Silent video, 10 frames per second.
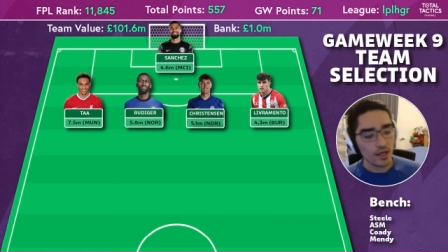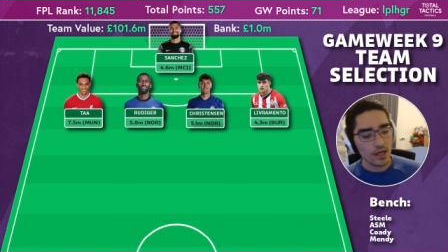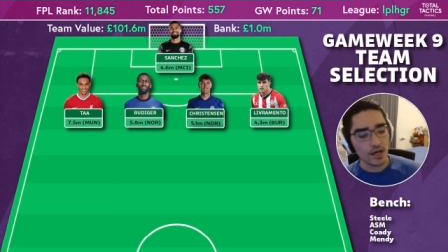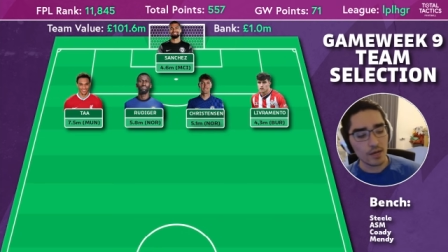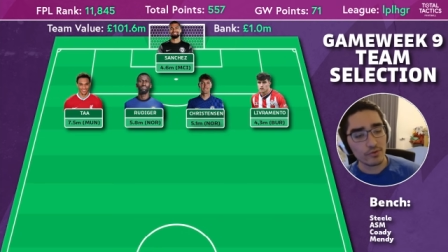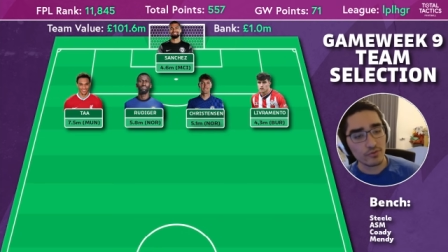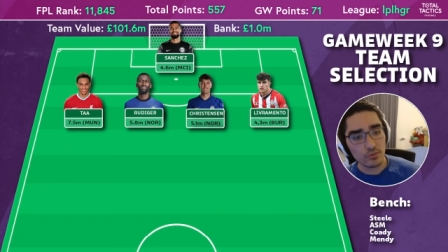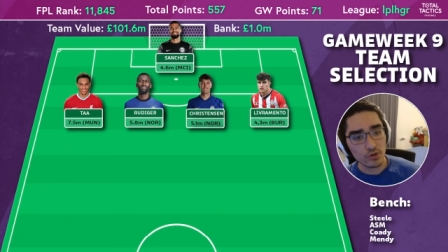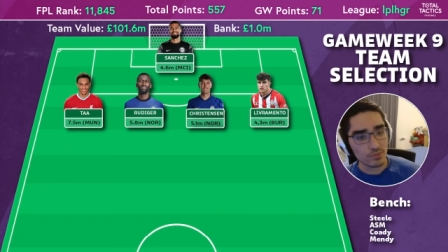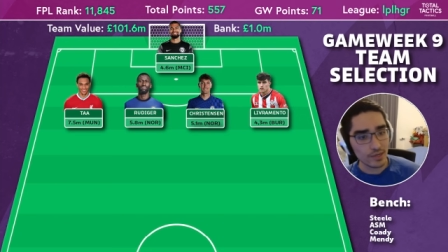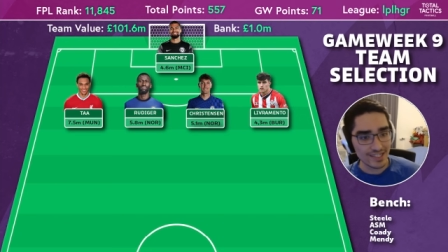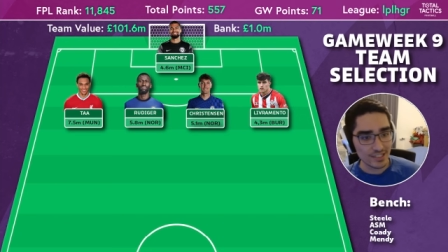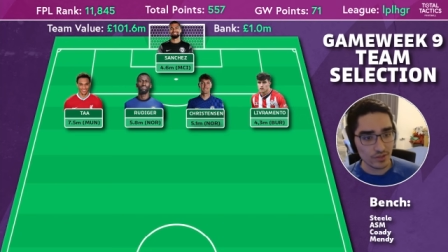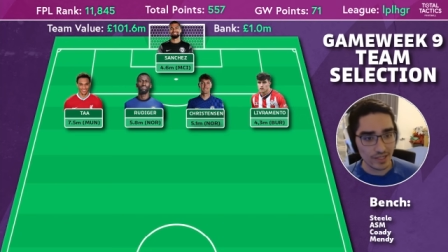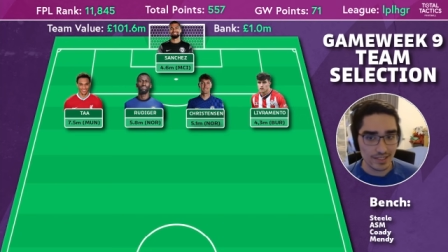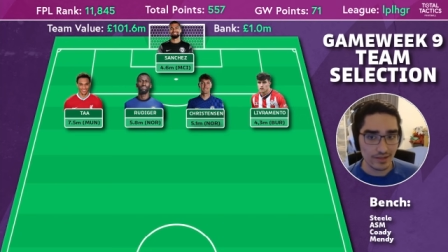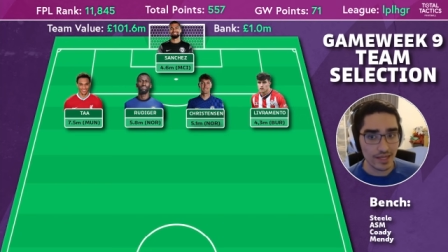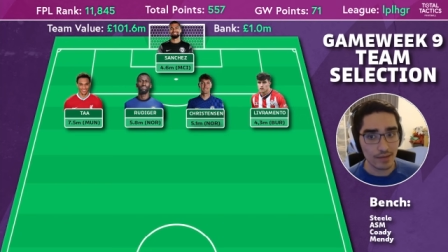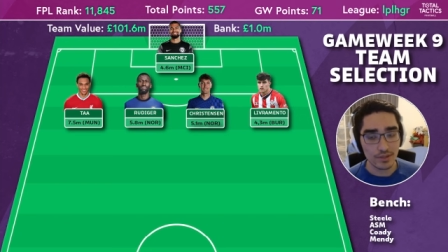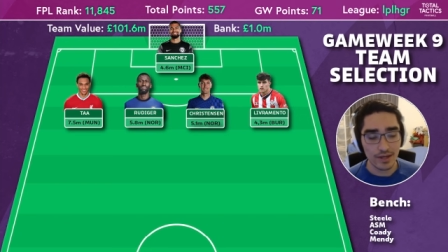Uh, but for the most part, I still think
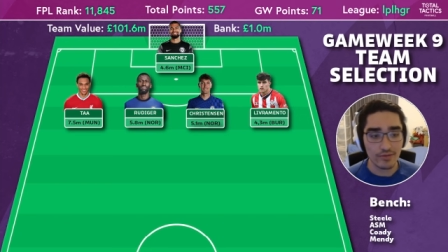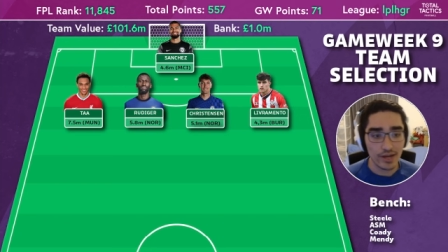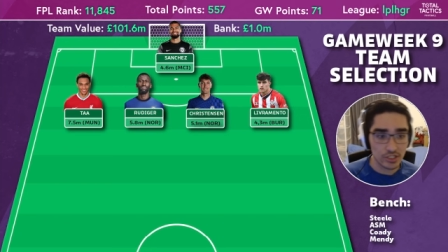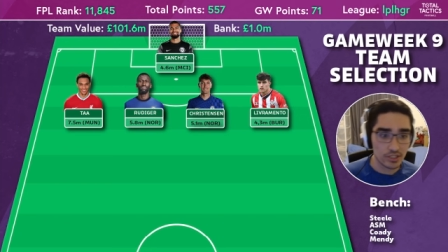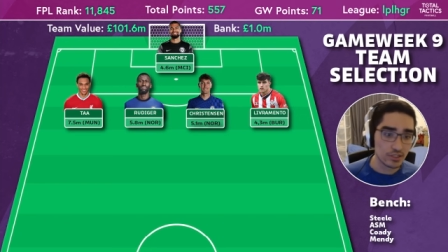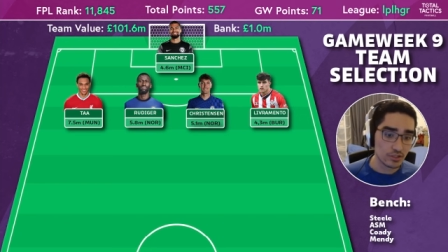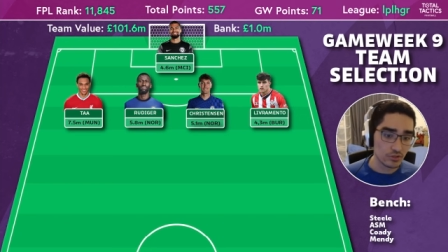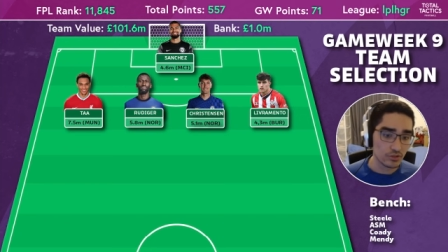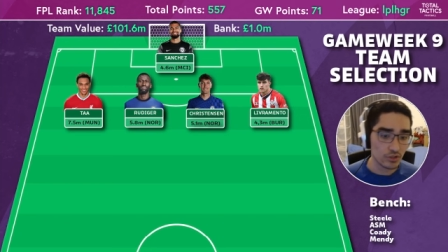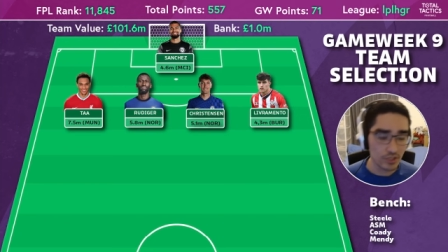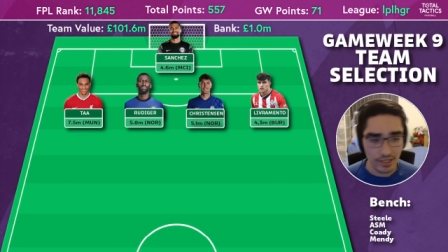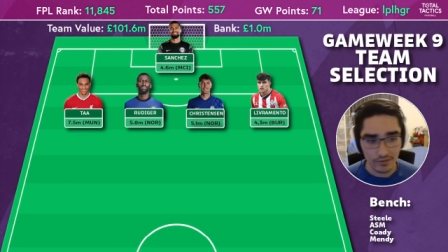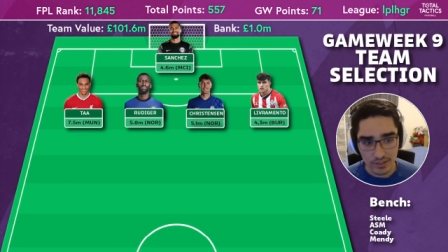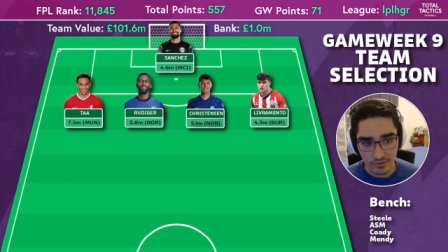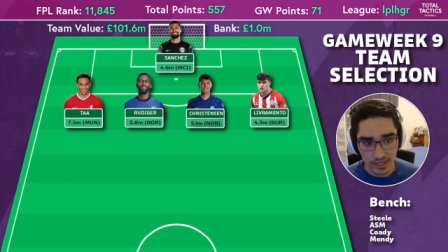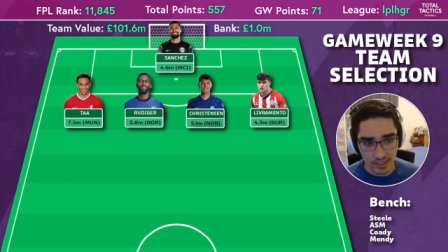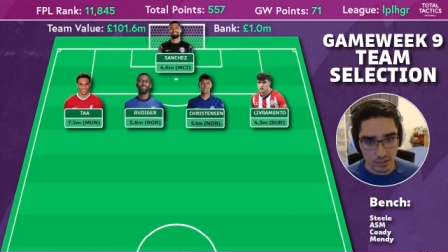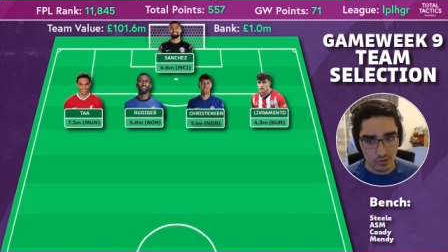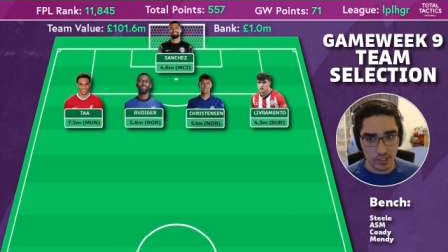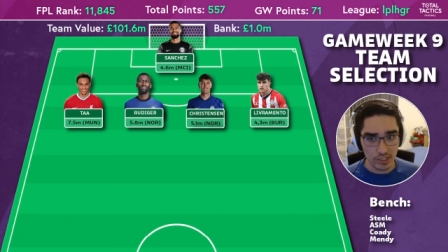Southampton have actually the good, good enough dividends
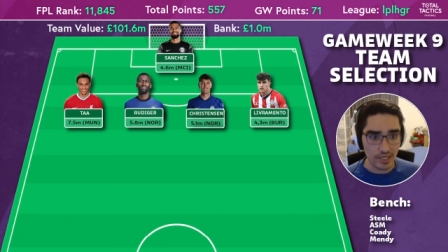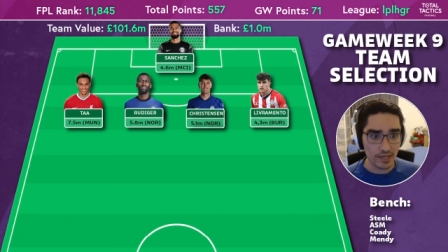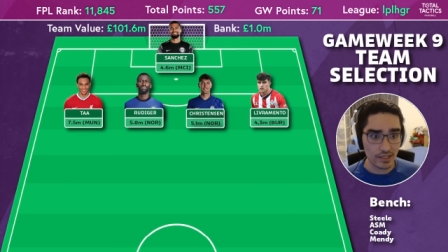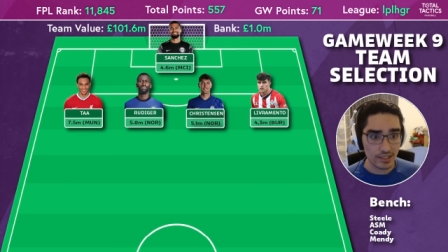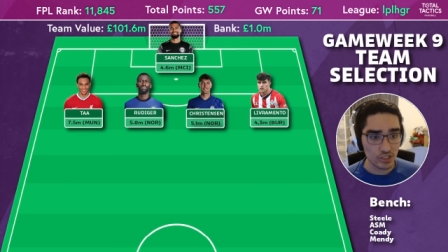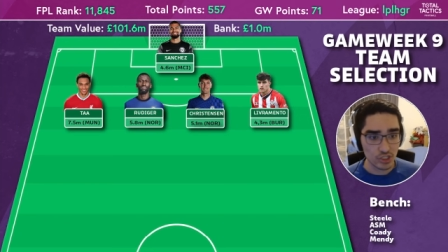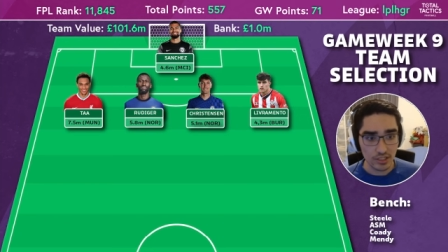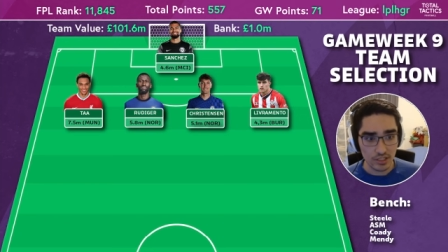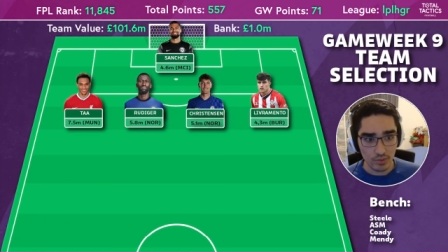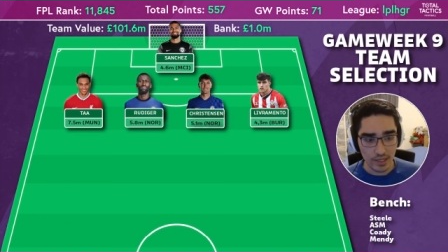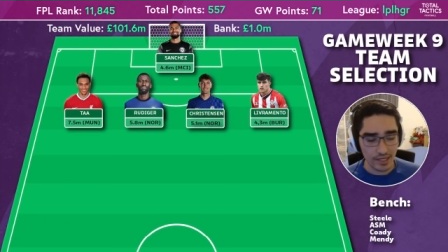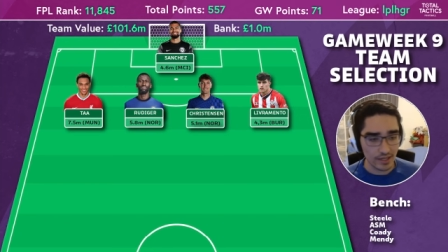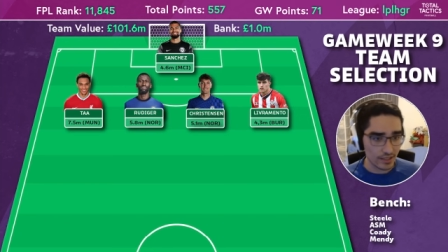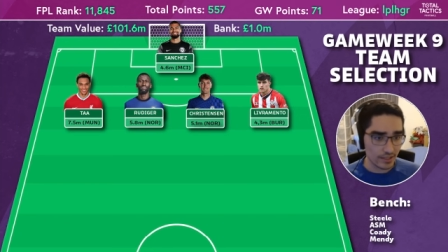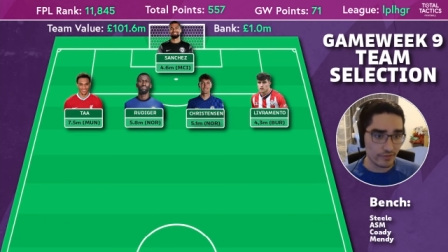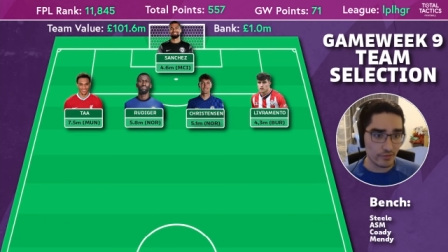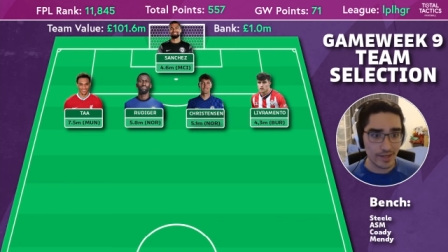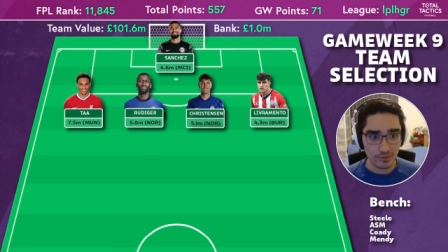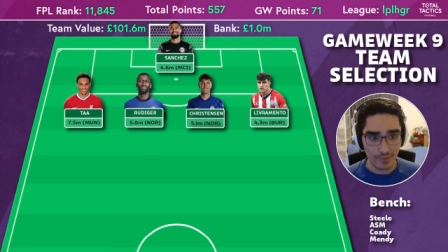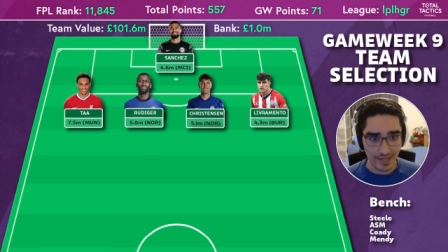to actually get a clean sheet this week. And I think
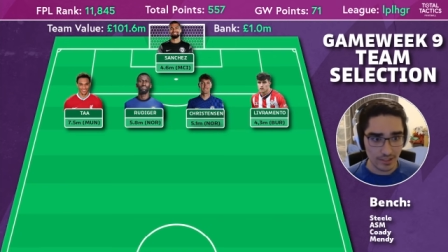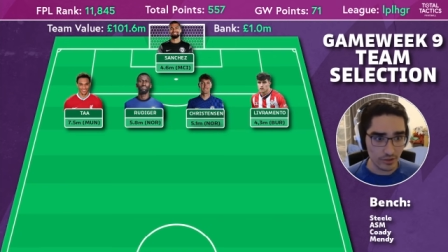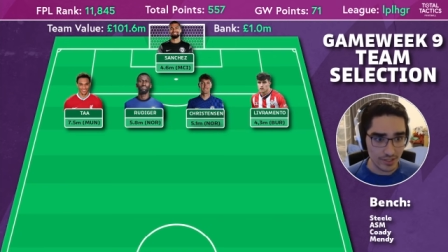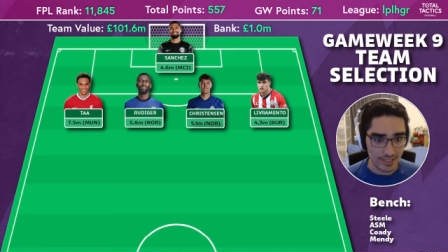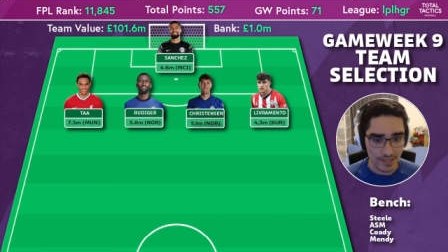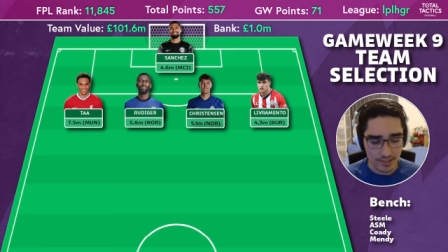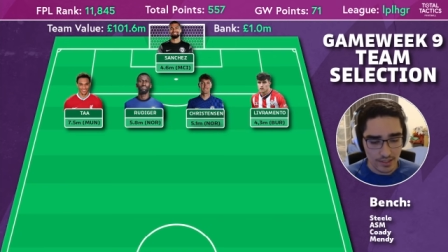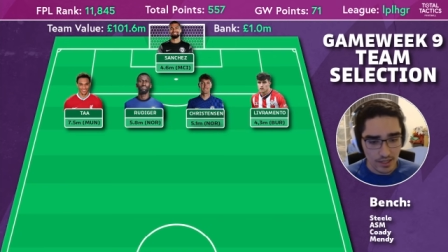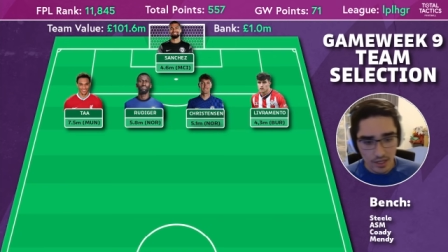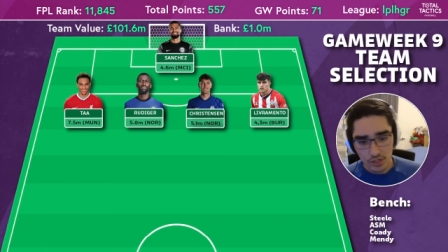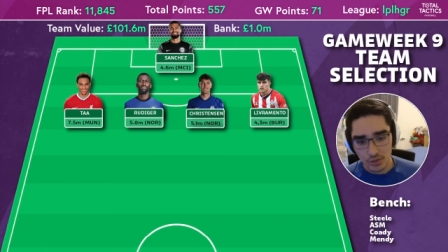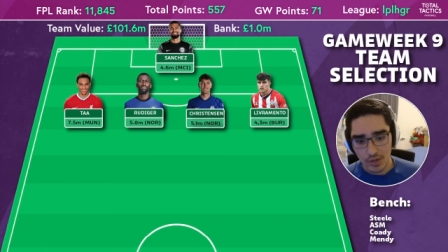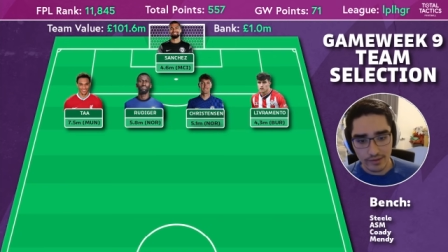Livramento makes a lot of sense. You have